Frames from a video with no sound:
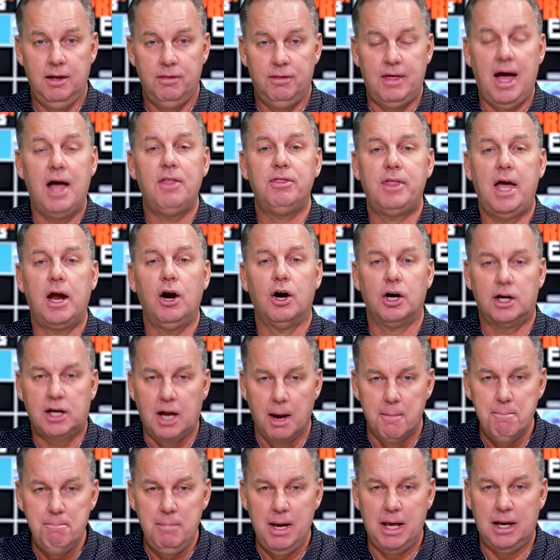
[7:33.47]
that they are
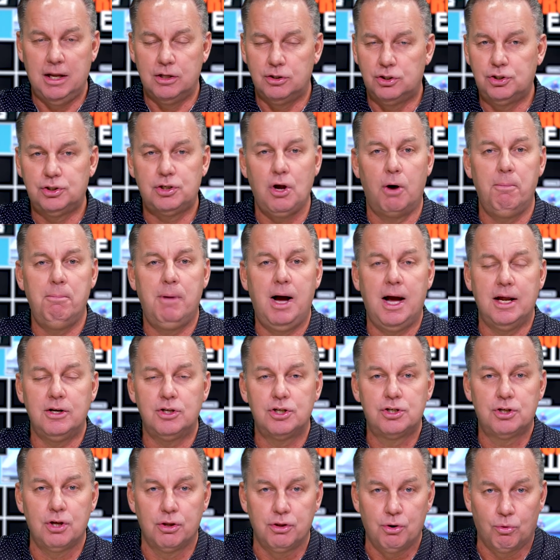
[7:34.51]
committed so
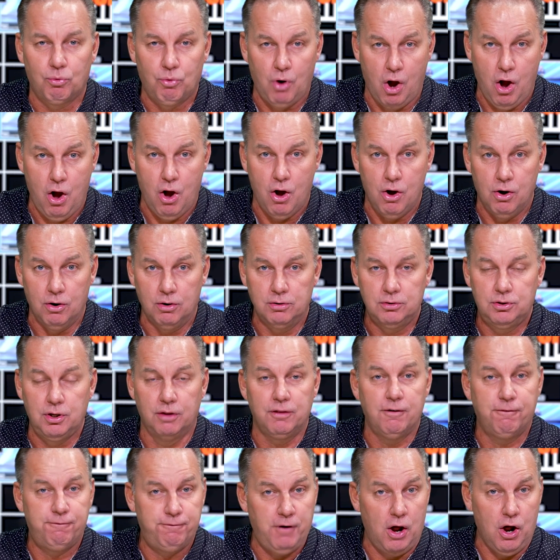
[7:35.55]
much to the wrong, to
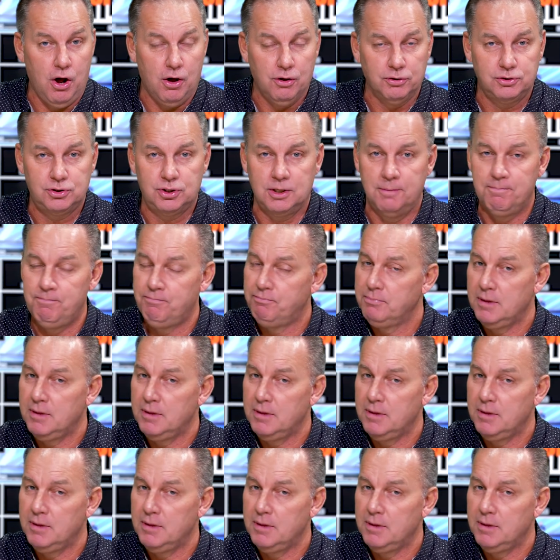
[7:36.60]
the false,